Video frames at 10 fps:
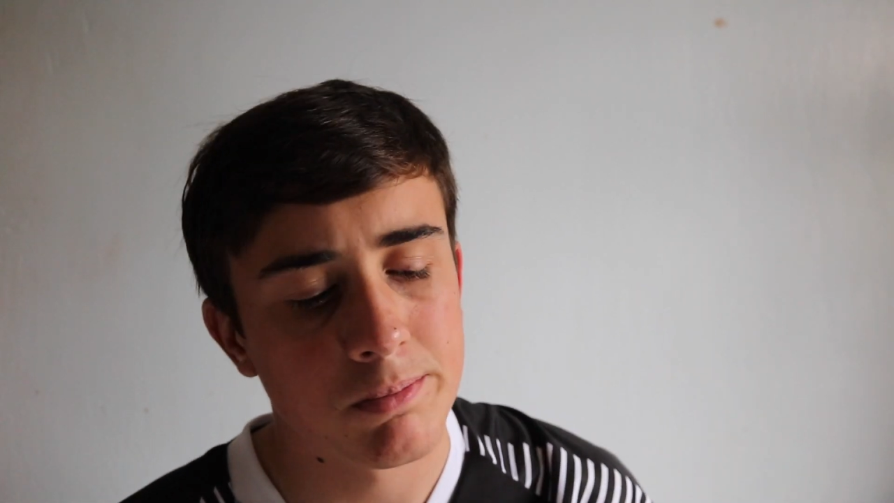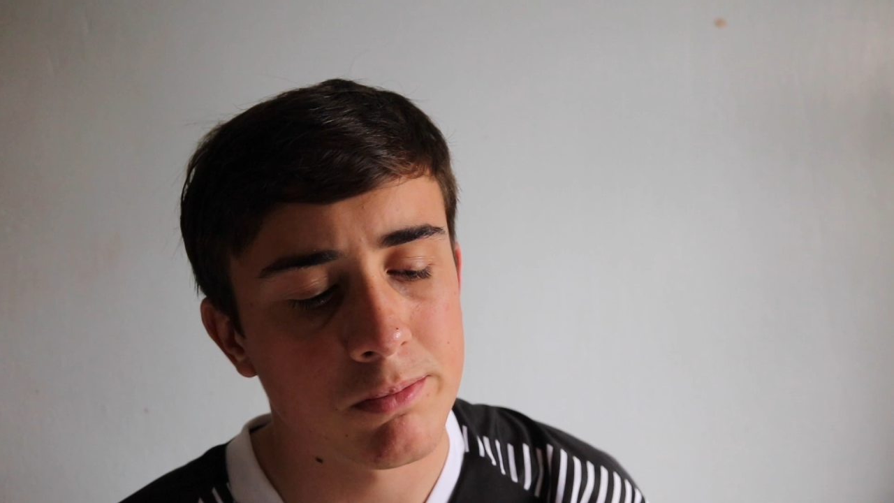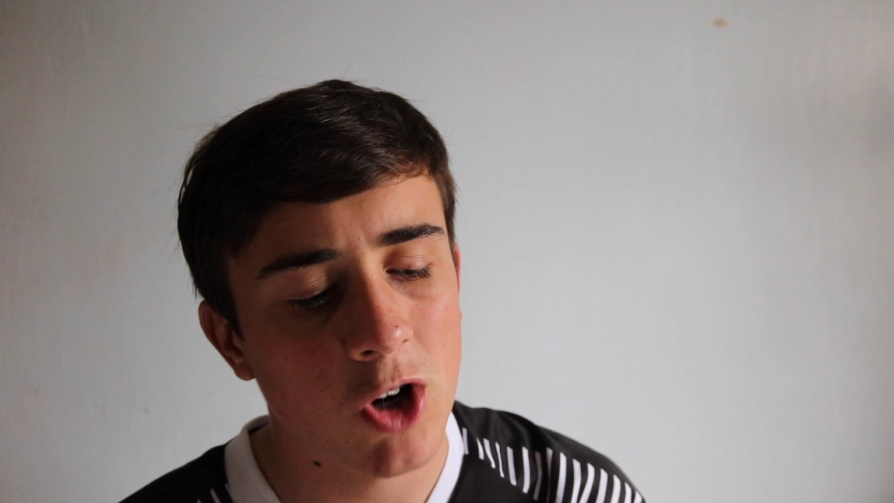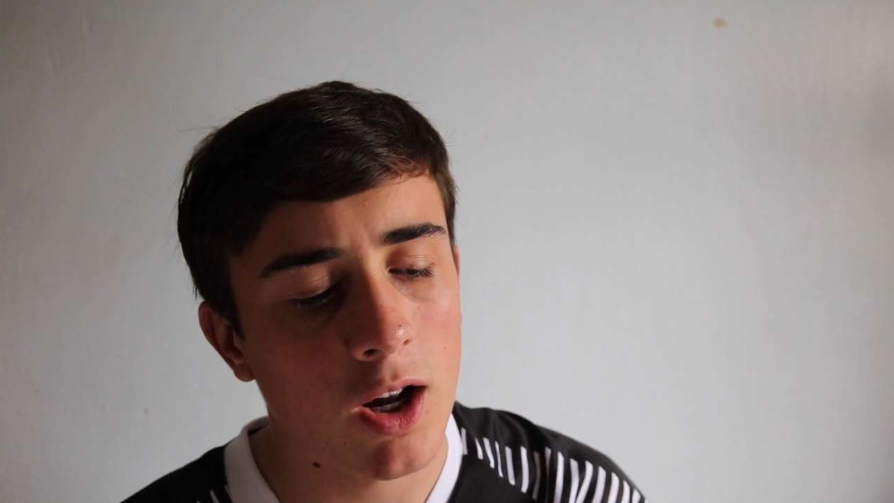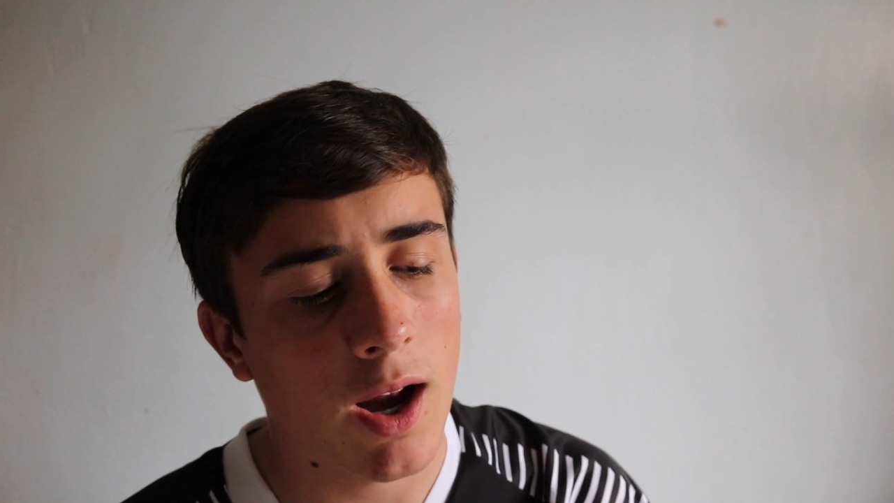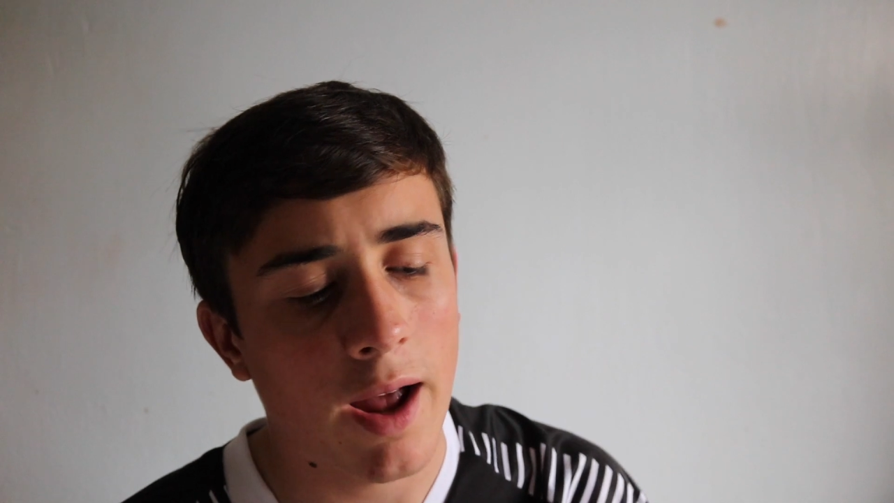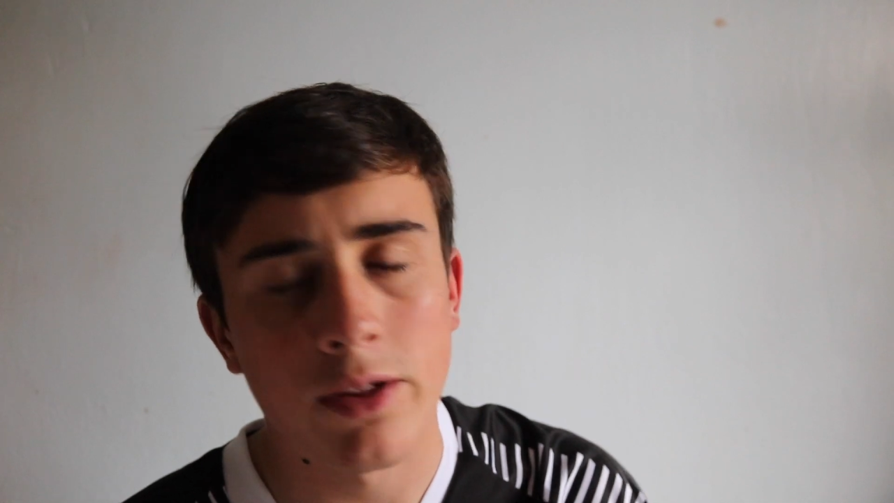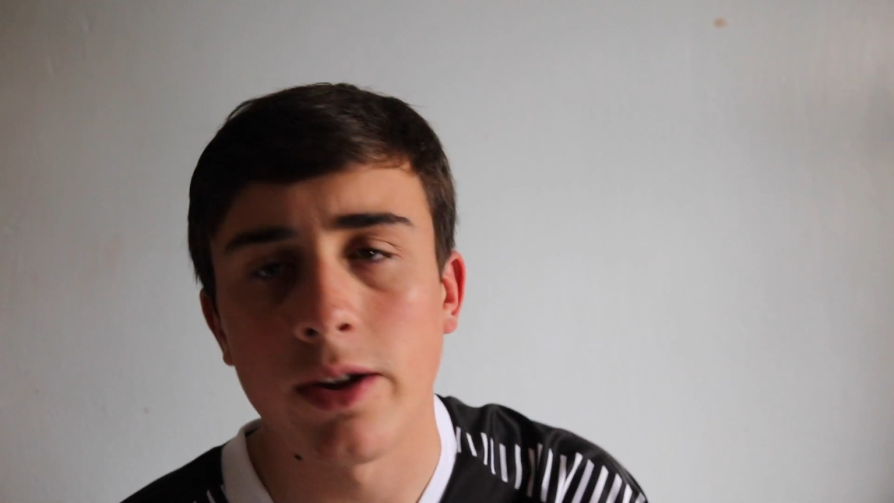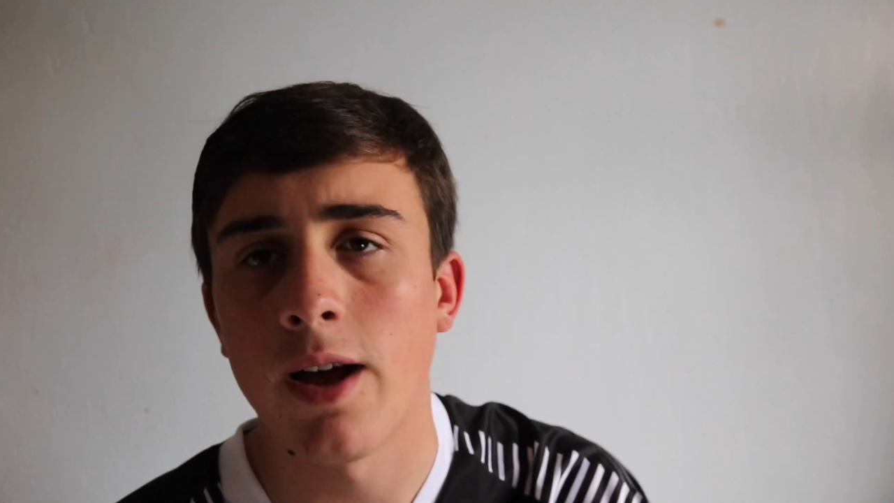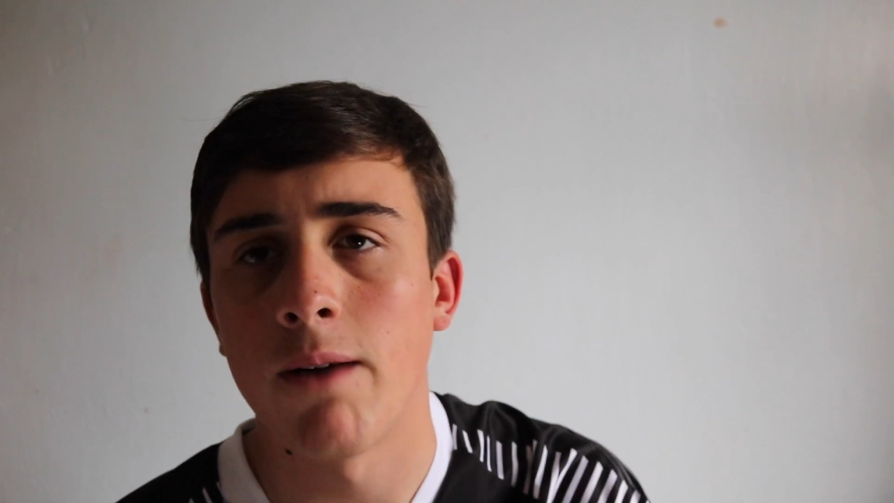really
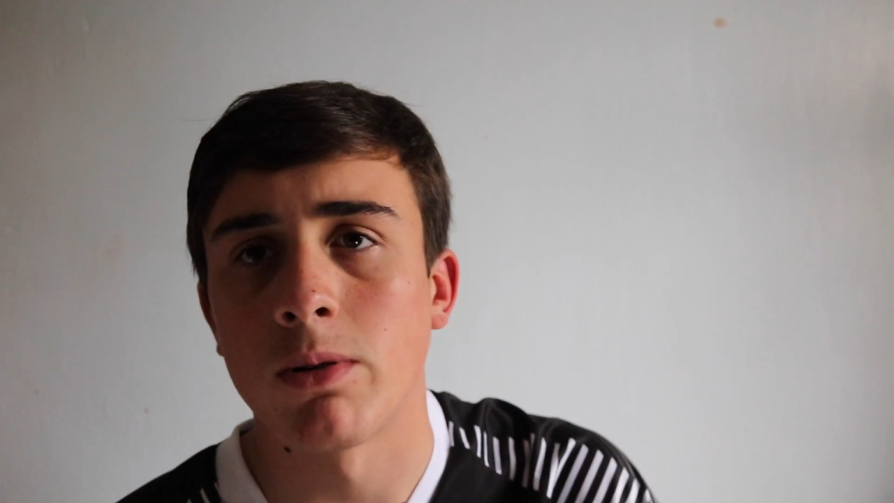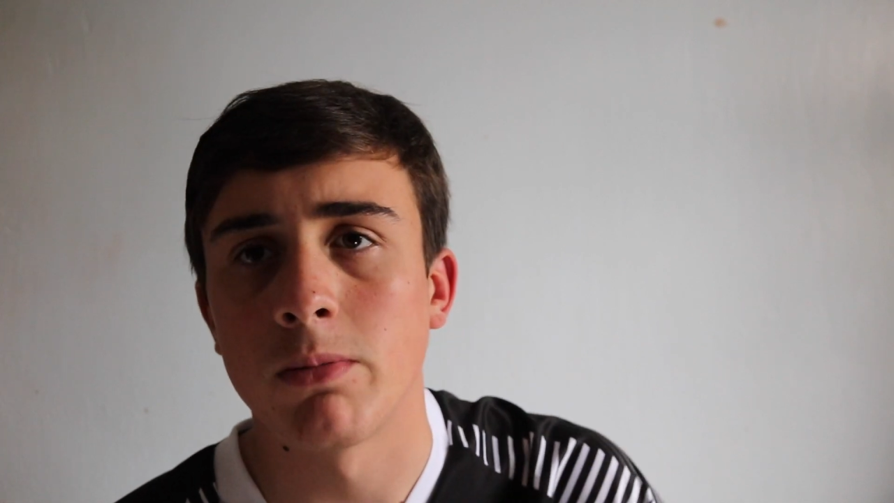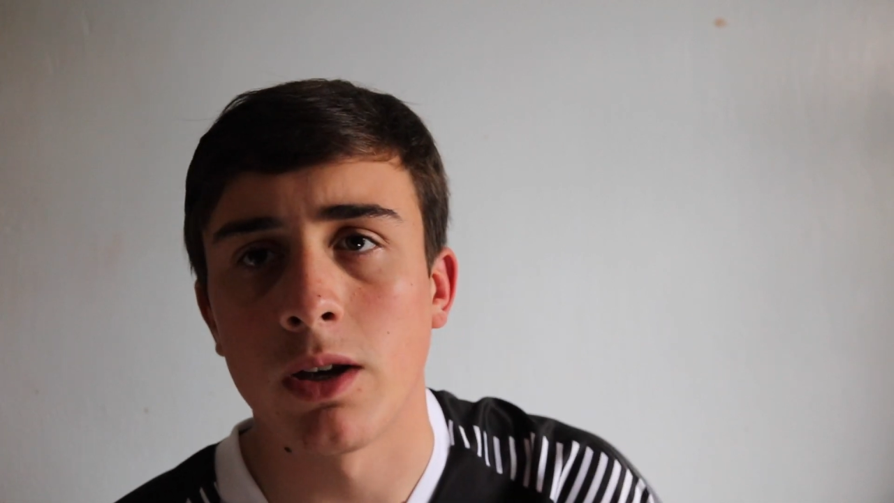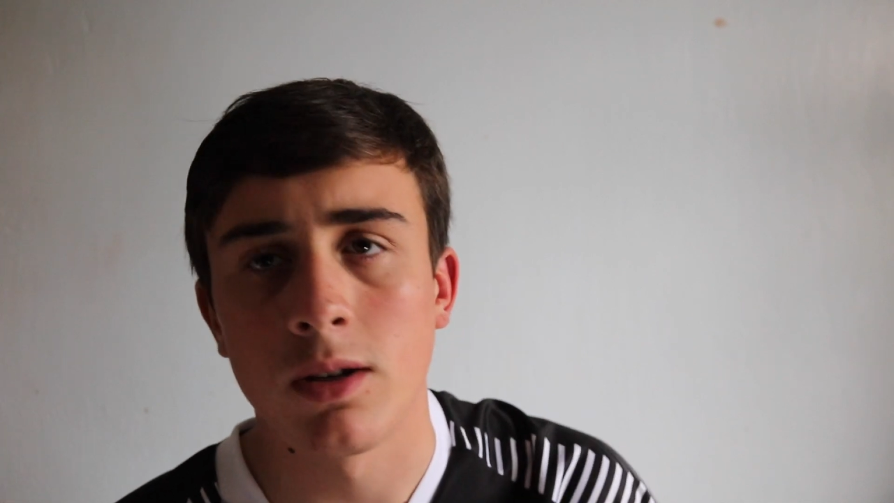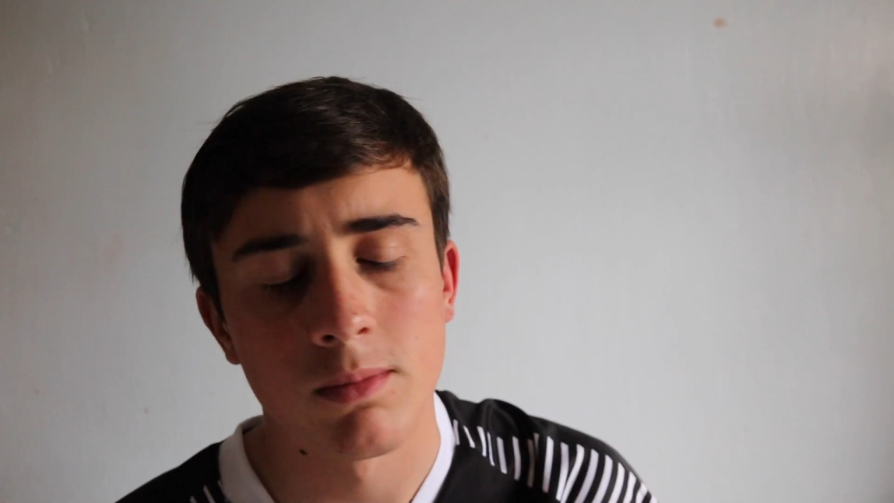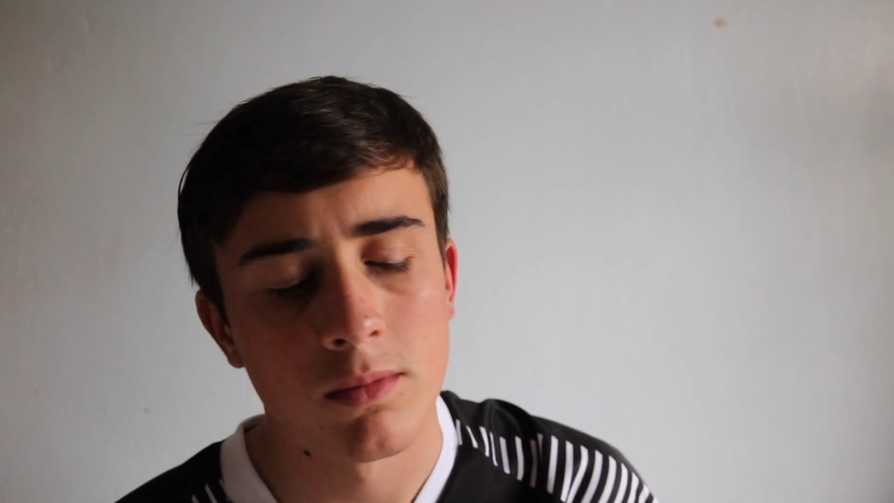lets it down for me.